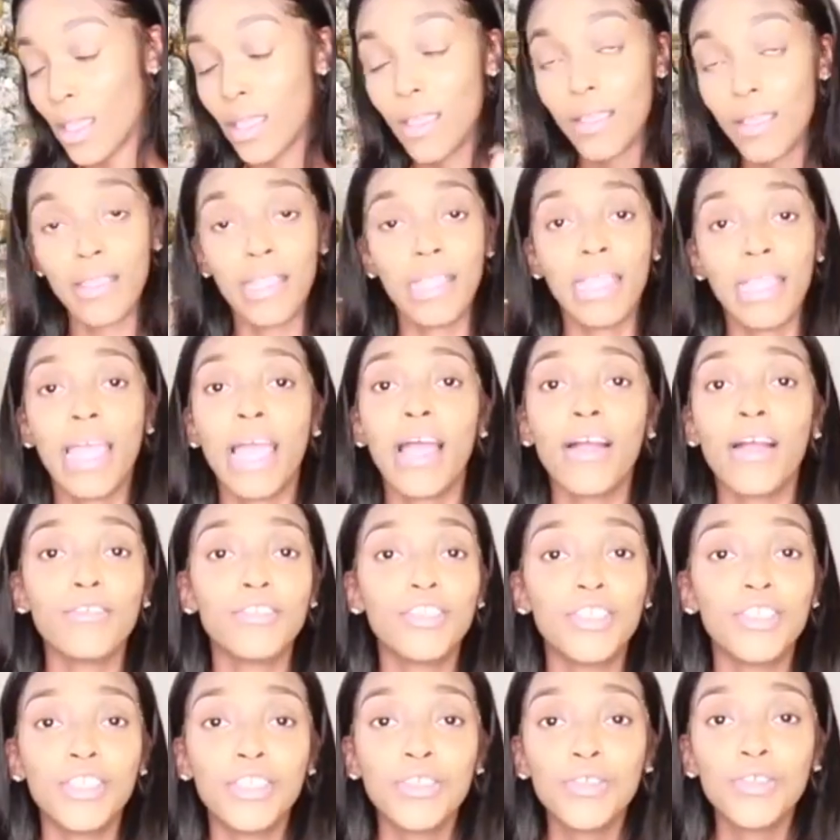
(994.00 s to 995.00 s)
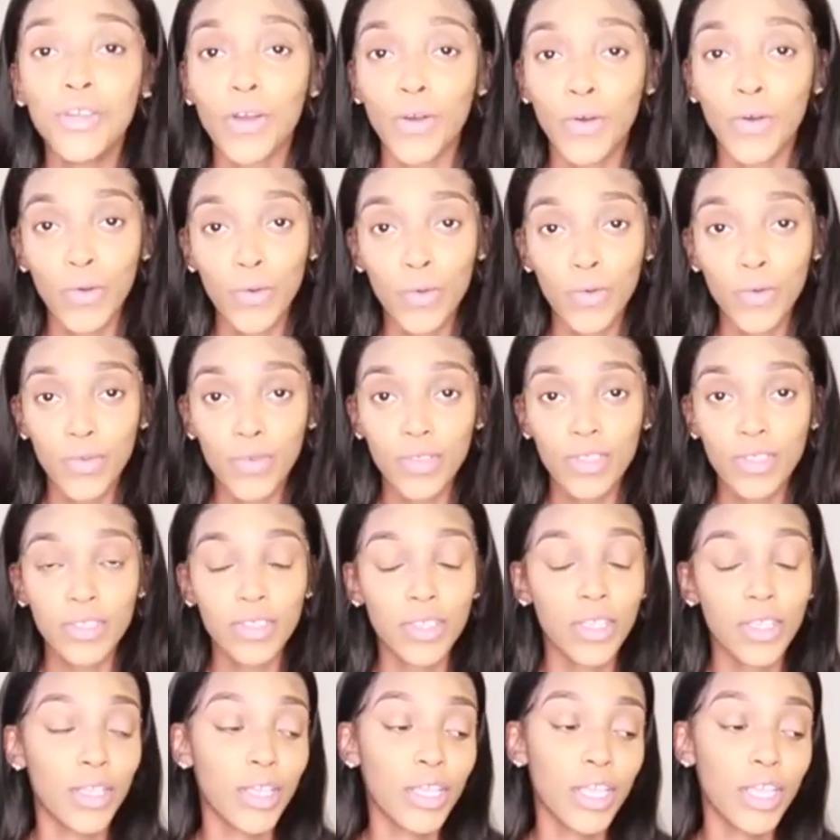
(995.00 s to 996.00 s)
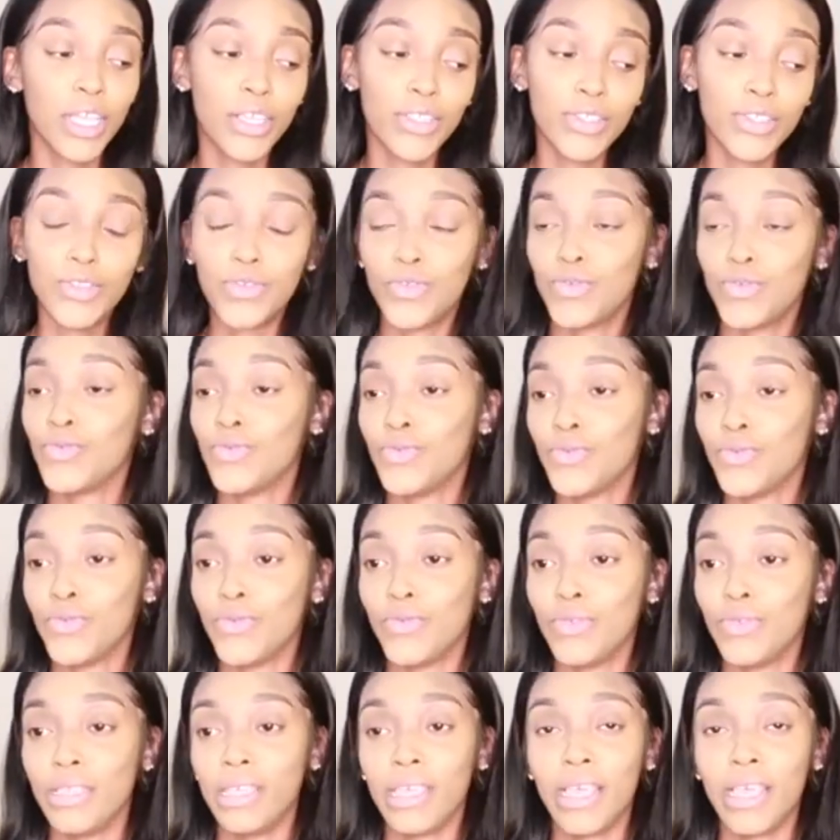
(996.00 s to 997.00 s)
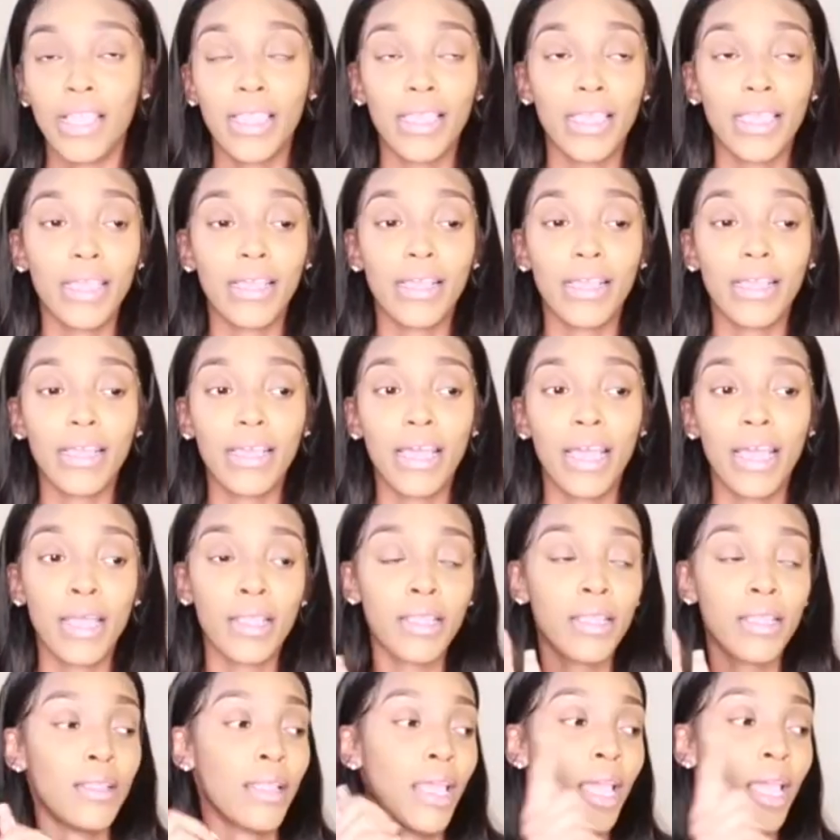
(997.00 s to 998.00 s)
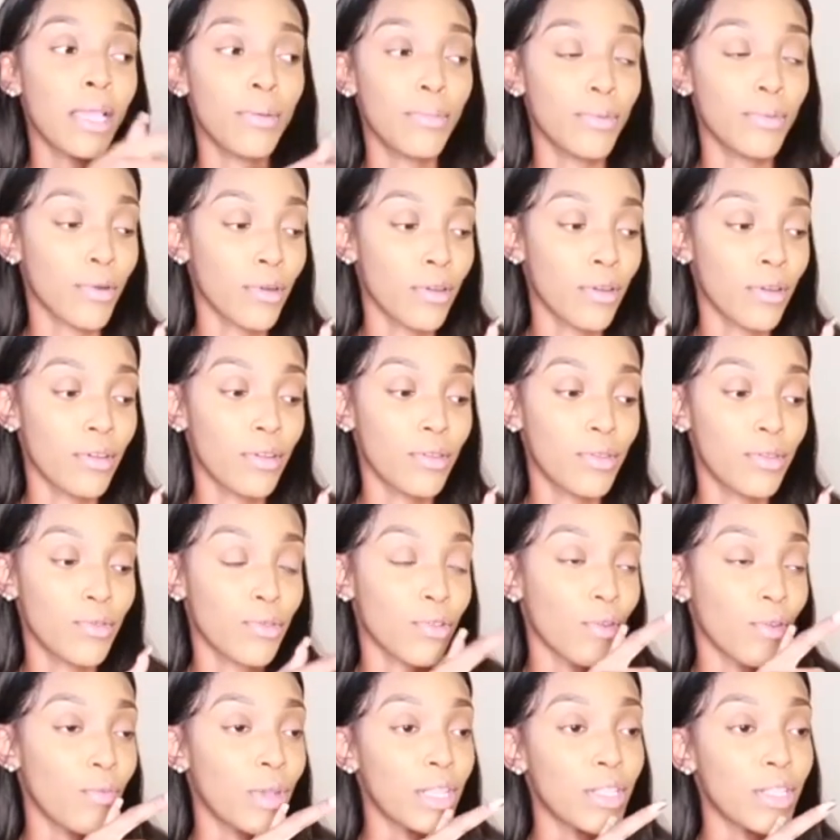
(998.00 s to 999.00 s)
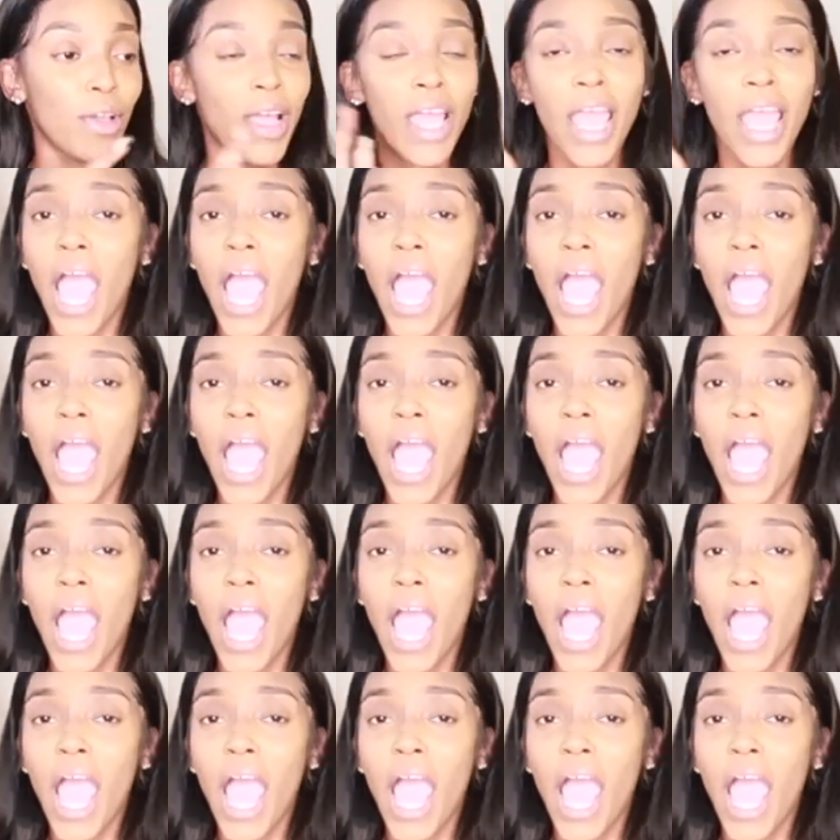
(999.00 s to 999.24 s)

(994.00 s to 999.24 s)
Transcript: Now she goes to yelling at the neighbor through the window.